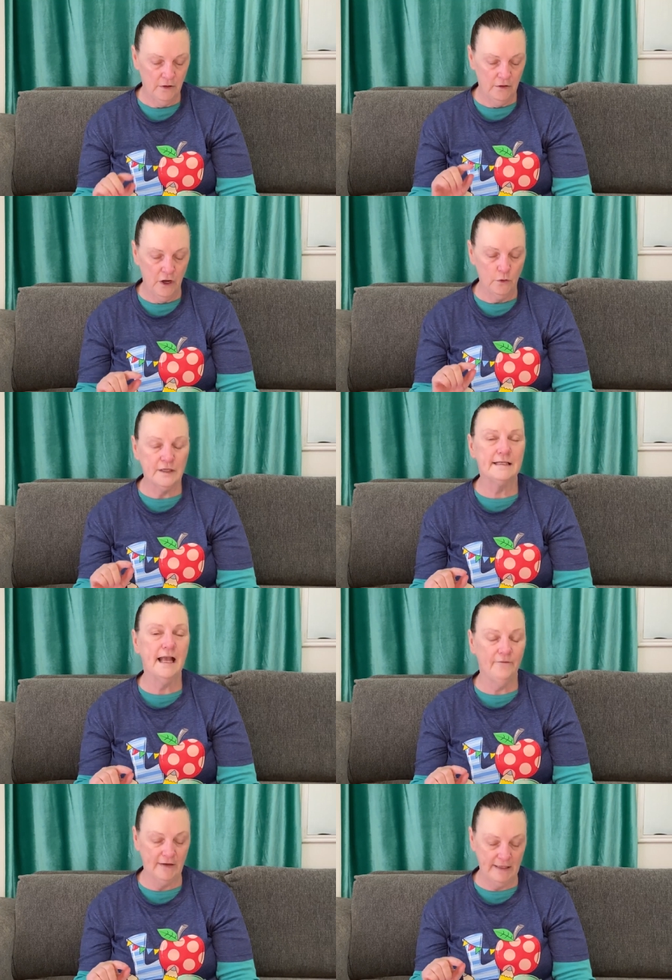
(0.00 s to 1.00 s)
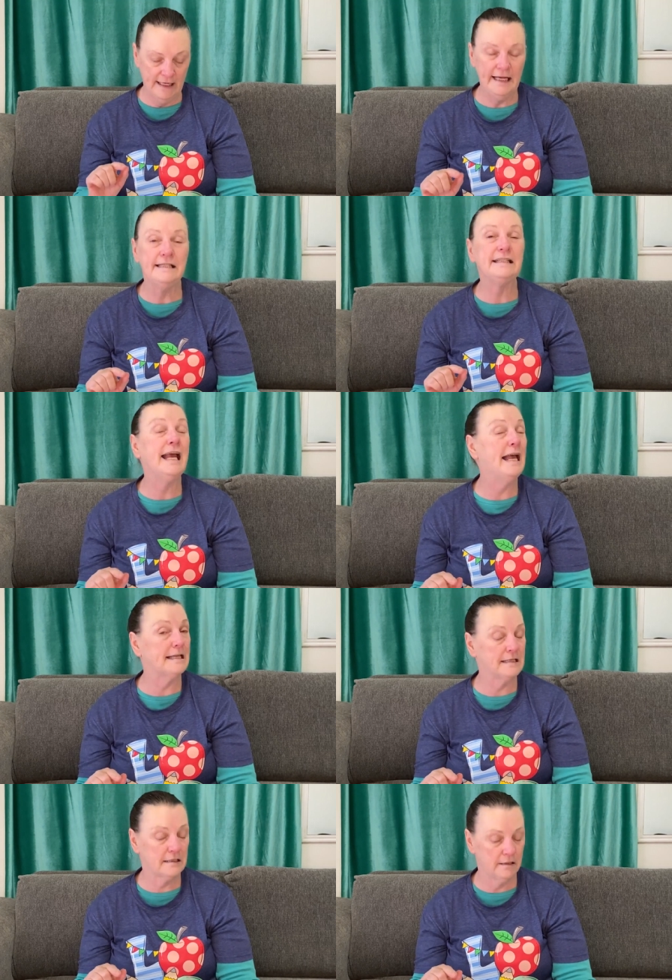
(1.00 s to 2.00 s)
No seven he
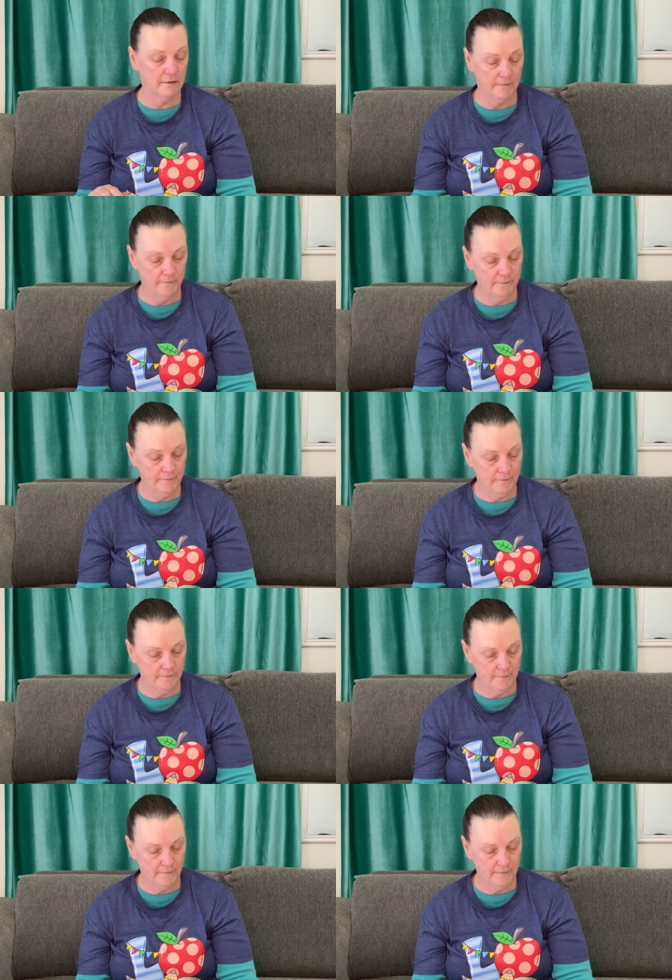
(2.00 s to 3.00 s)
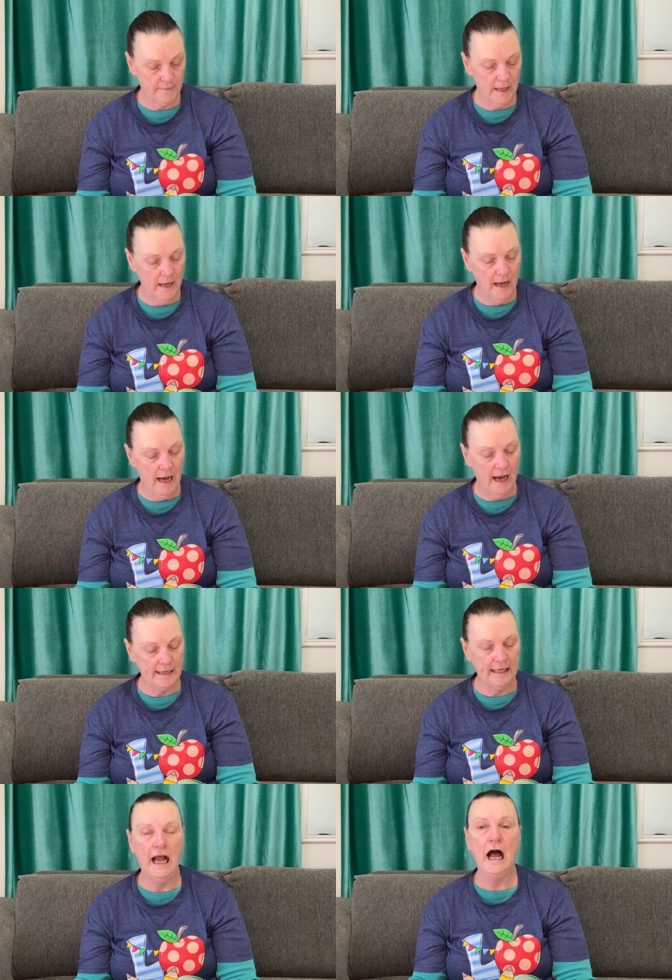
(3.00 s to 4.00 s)
detests.
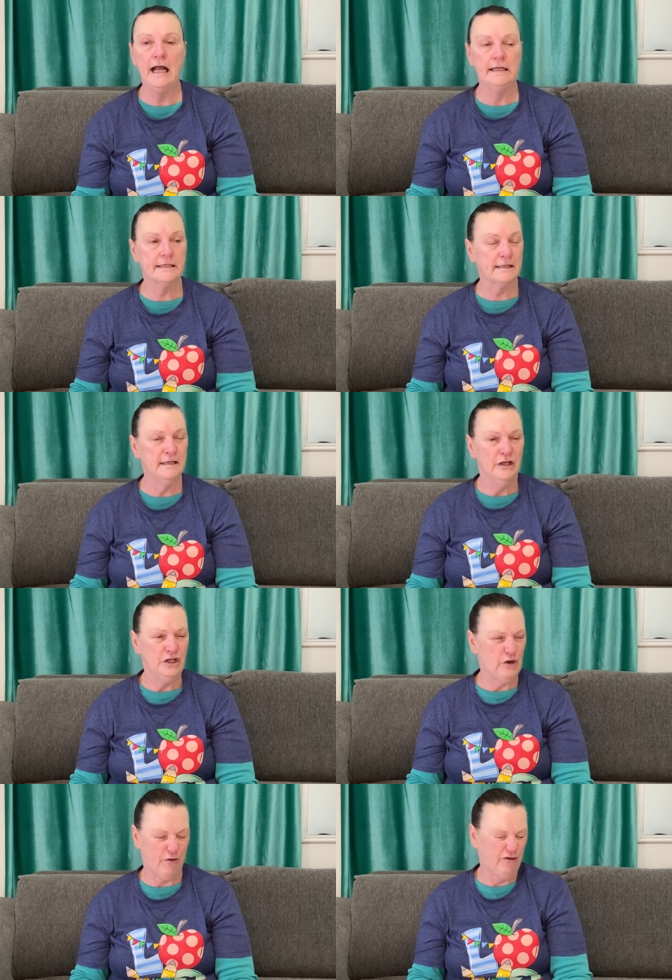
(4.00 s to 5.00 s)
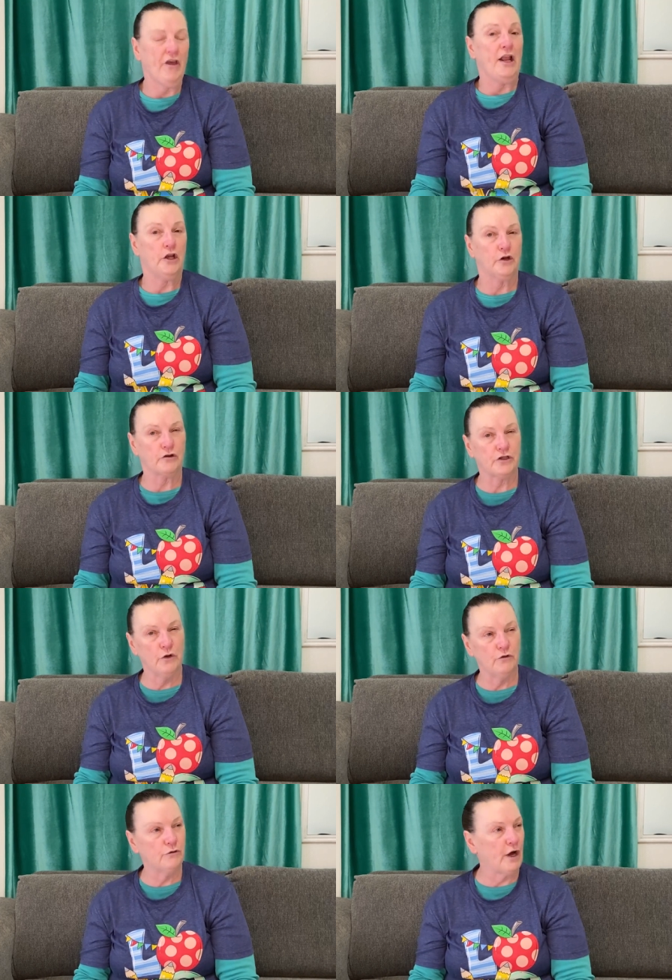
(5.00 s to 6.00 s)
Haughty eyes. You think you're so
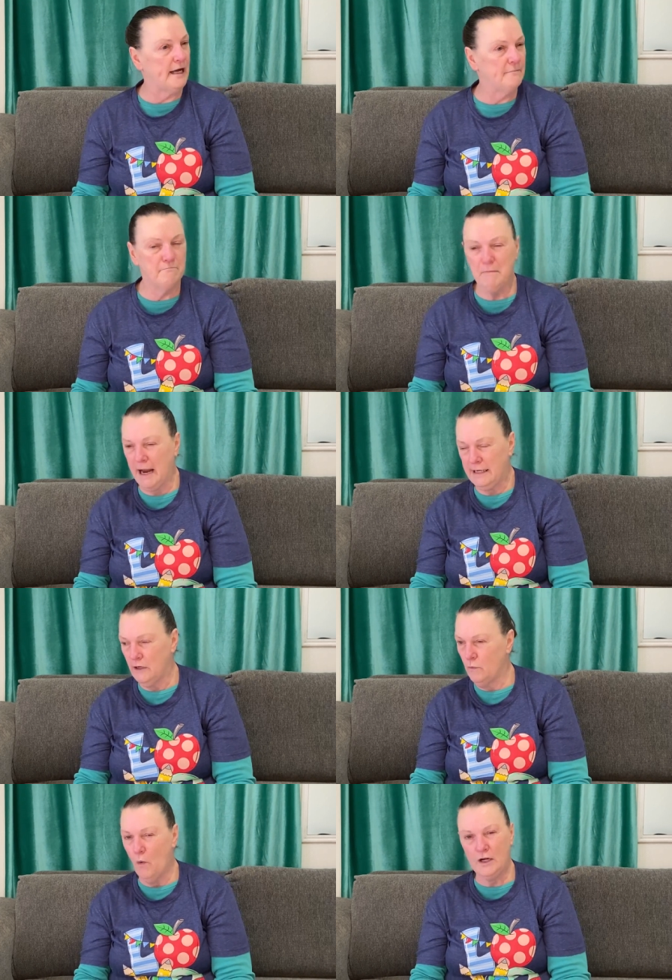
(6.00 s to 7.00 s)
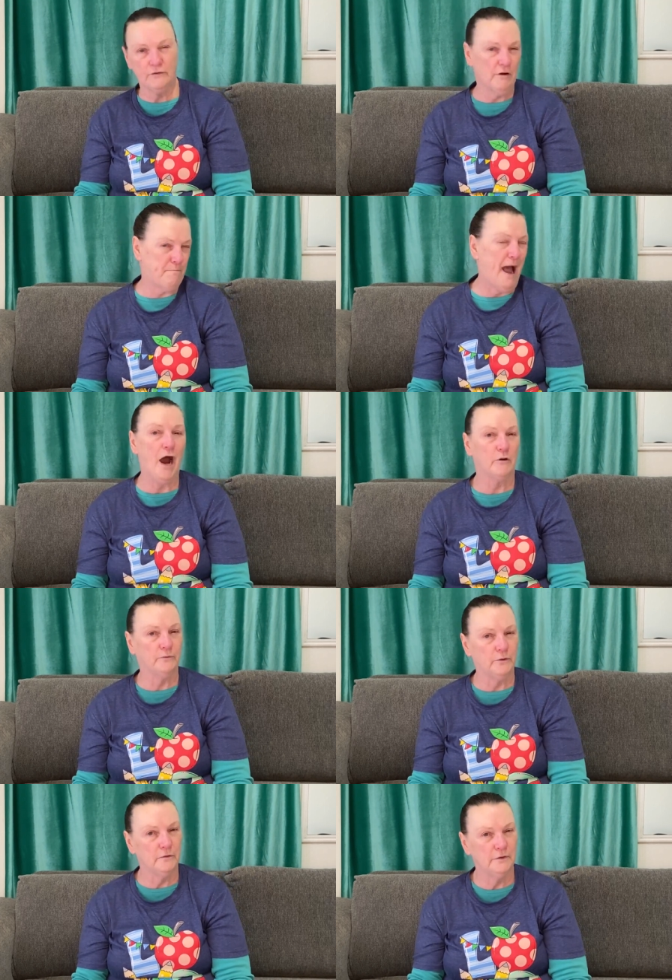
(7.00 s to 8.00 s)
great, mighty and wonderful,
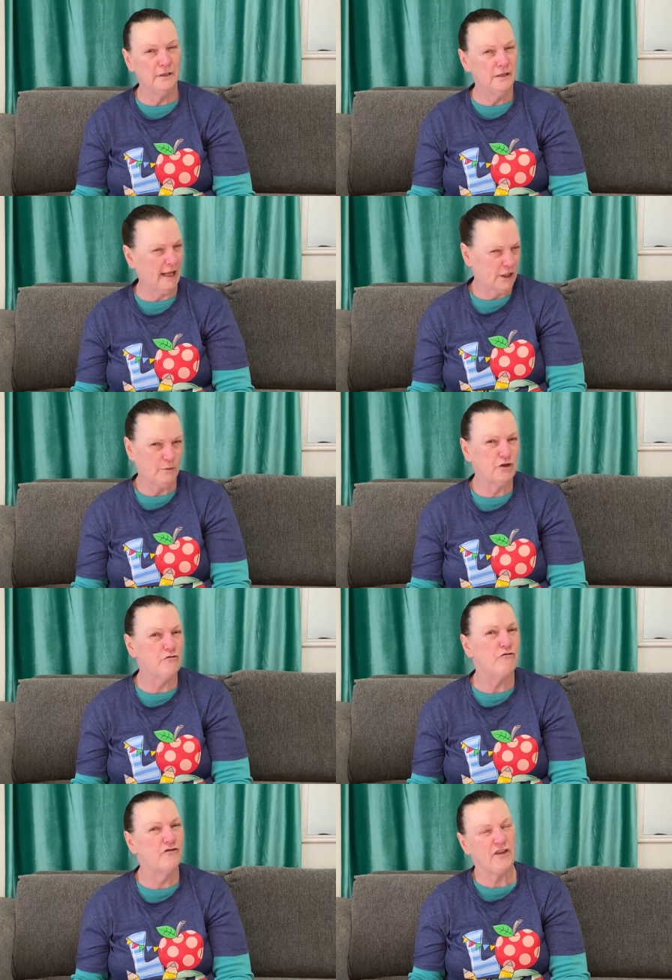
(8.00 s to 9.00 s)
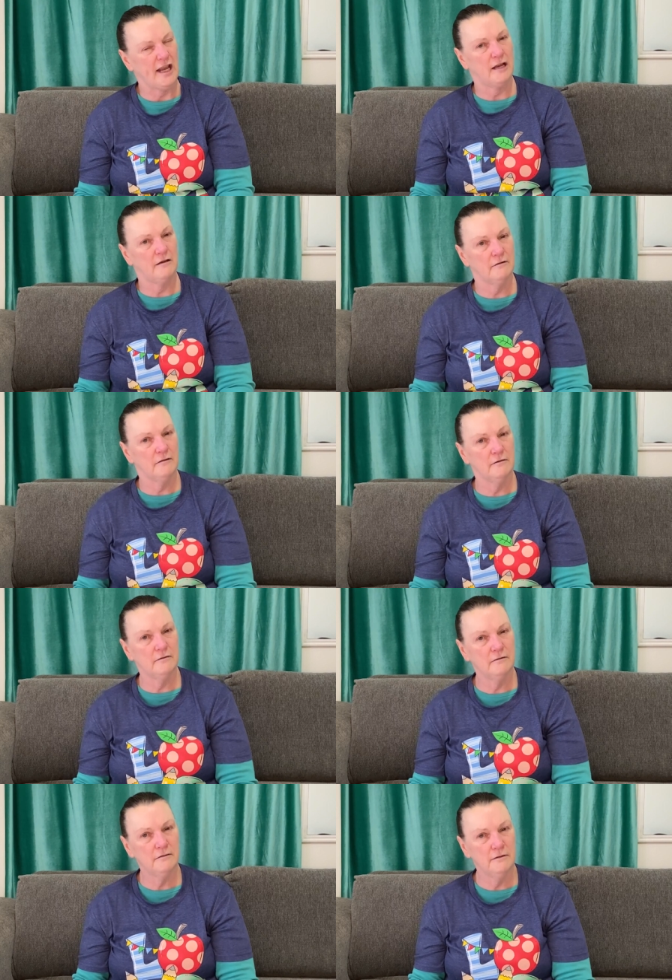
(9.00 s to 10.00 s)
powerful. That's what you think.
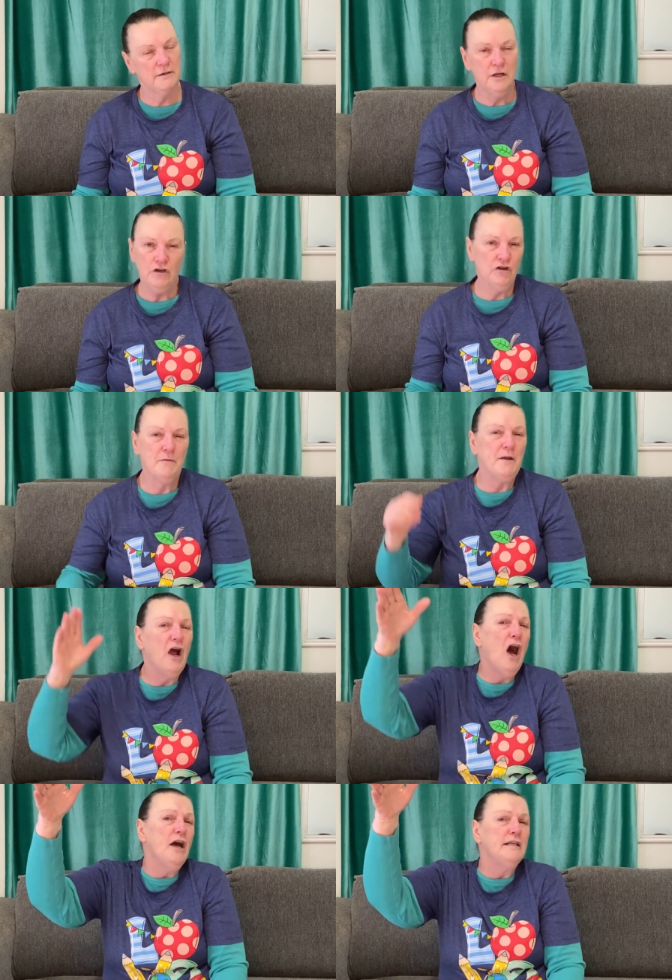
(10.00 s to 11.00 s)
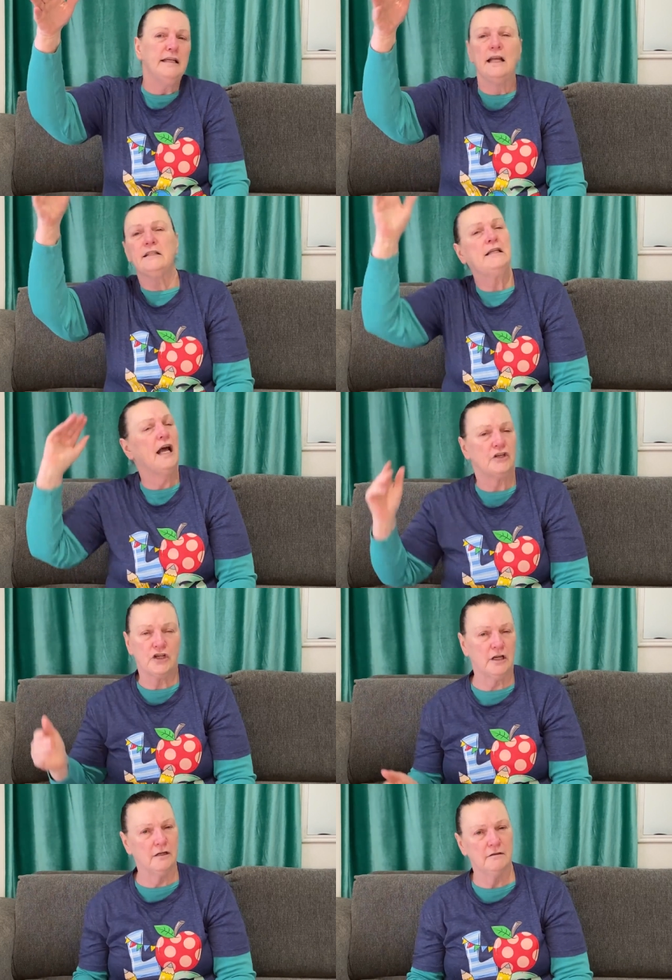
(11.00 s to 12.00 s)
You're beyond
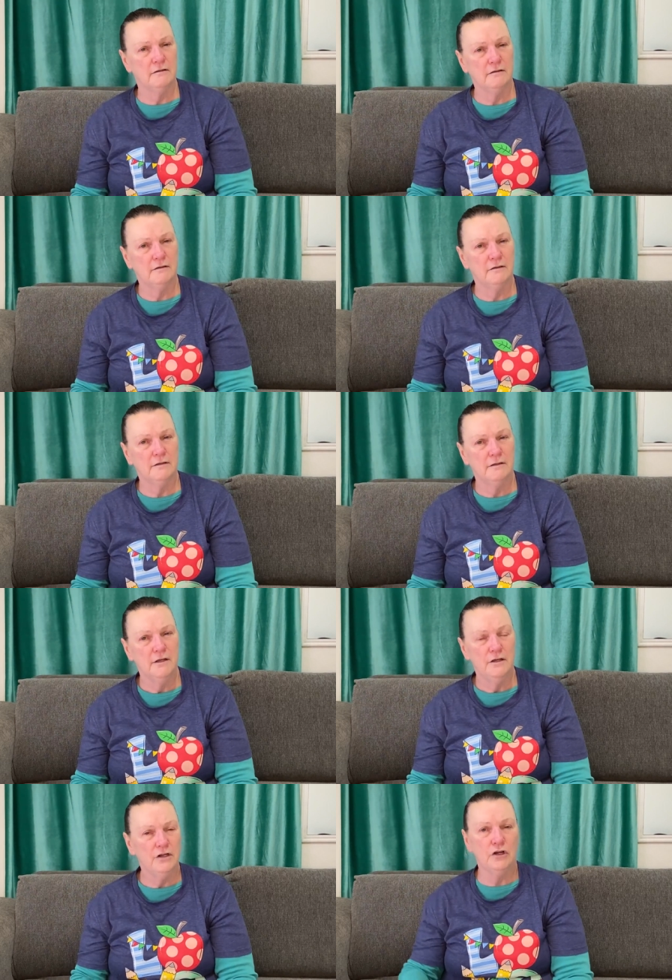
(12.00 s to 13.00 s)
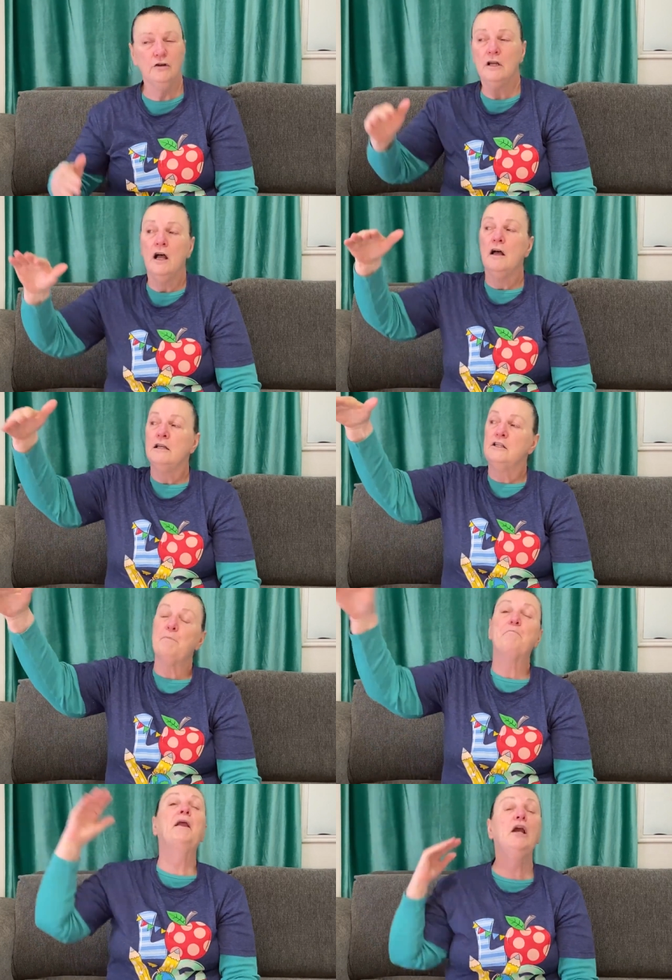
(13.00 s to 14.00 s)
touching. You're
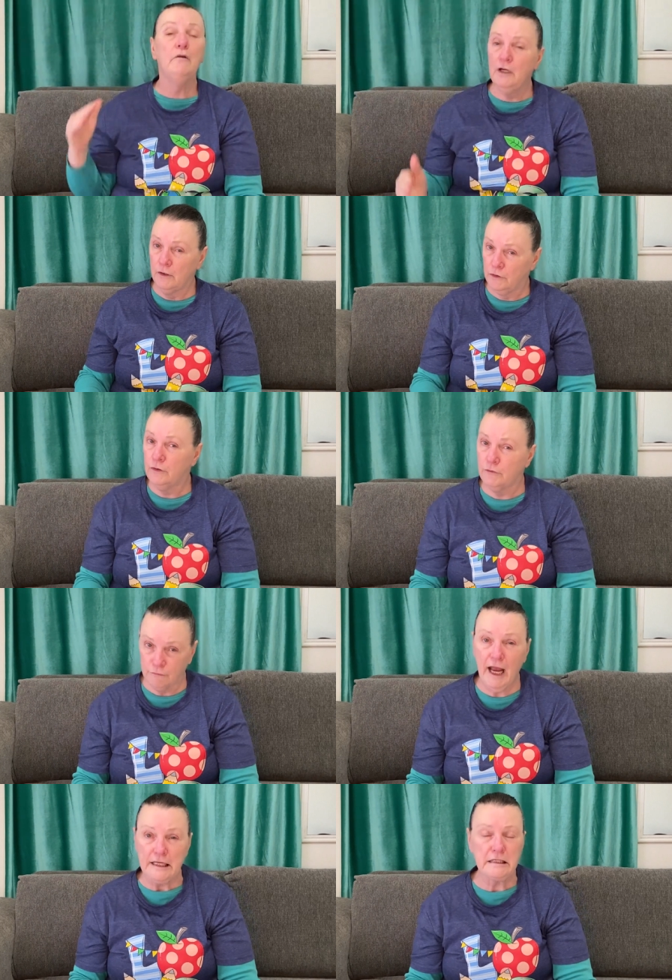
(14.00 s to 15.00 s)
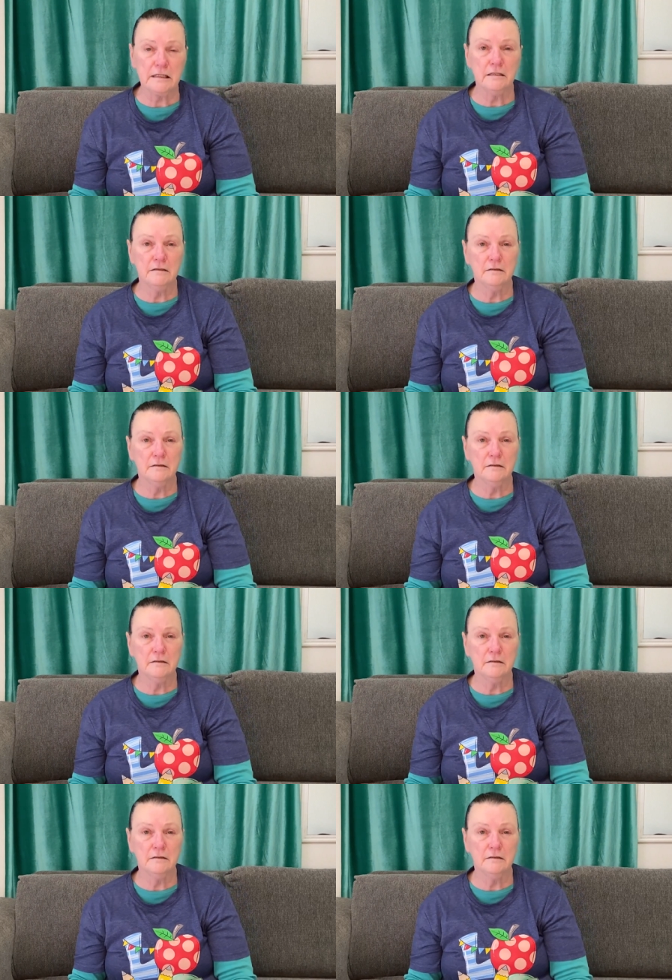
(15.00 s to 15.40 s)
superior to the rest.